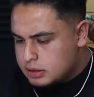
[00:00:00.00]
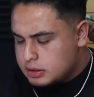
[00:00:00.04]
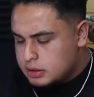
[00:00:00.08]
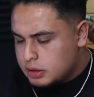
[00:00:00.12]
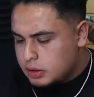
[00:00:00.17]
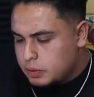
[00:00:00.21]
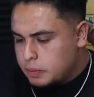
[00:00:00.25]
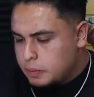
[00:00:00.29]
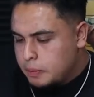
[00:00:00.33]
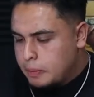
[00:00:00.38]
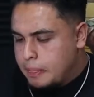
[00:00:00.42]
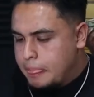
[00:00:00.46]

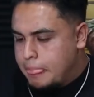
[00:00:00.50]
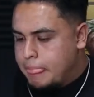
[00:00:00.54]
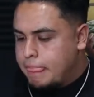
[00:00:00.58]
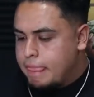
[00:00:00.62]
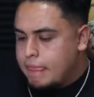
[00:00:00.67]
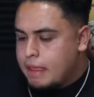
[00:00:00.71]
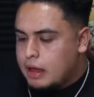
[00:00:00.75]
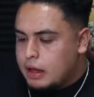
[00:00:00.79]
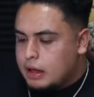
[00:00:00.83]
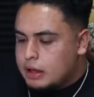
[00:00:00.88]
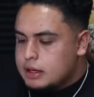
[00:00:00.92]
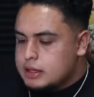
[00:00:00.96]
So
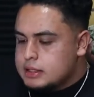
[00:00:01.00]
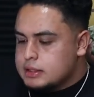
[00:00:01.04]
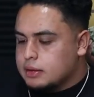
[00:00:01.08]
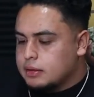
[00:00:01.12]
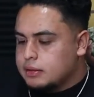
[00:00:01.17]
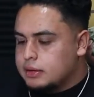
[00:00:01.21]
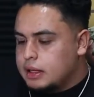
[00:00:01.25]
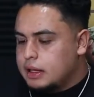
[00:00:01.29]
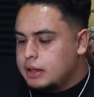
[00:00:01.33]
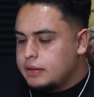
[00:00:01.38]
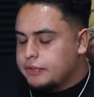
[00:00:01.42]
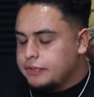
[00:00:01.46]

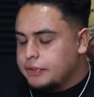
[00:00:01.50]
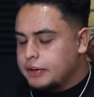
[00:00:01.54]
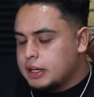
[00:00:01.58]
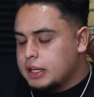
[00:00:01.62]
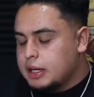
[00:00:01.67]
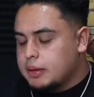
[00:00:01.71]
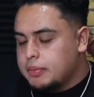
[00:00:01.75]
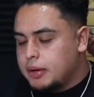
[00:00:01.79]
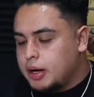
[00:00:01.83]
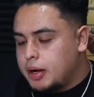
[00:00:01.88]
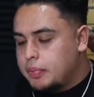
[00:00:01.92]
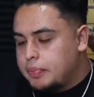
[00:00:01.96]
something
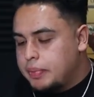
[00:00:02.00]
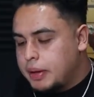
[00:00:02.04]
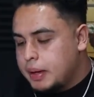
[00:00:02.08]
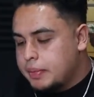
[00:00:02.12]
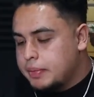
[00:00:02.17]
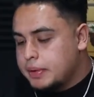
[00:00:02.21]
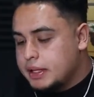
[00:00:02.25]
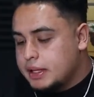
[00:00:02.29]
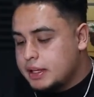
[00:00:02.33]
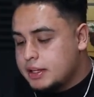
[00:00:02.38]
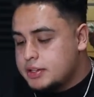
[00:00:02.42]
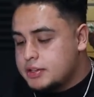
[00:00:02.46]
funny about
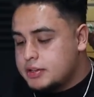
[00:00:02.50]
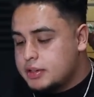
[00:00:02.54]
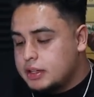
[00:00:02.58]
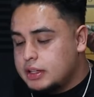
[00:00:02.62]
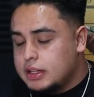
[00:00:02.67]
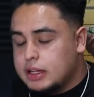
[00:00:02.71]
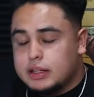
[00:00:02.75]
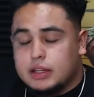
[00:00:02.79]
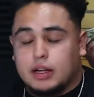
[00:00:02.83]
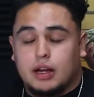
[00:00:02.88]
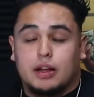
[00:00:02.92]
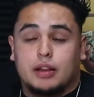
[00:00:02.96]
payment history
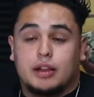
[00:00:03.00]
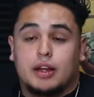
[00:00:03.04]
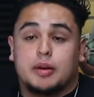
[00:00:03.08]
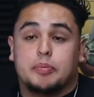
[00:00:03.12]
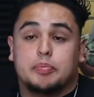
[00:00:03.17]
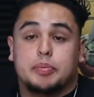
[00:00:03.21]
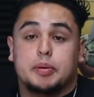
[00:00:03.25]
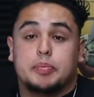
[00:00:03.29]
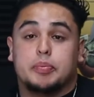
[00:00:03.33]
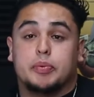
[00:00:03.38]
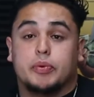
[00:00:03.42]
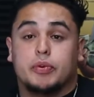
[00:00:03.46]
that not a lot
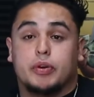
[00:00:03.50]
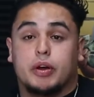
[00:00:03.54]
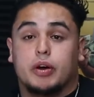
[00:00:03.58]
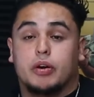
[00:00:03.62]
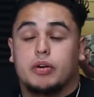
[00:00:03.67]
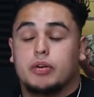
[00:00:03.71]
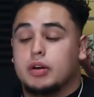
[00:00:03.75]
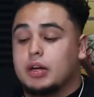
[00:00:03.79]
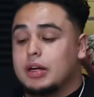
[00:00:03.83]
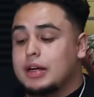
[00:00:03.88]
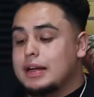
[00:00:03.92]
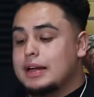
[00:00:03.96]
of people
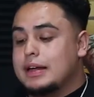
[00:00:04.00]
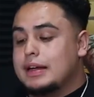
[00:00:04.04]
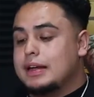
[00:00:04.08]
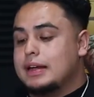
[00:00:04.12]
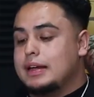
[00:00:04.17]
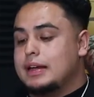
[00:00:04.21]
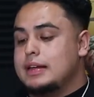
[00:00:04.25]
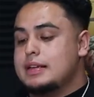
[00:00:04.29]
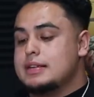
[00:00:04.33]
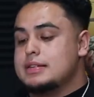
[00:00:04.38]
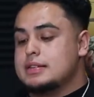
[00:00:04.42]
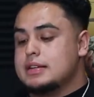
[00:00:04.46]
know
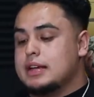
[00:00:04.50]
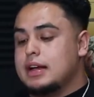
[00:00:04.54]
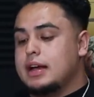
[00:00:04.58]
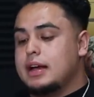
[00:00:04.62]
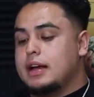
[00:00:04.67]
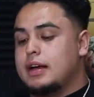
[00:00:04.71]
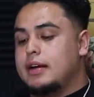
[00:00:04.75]
is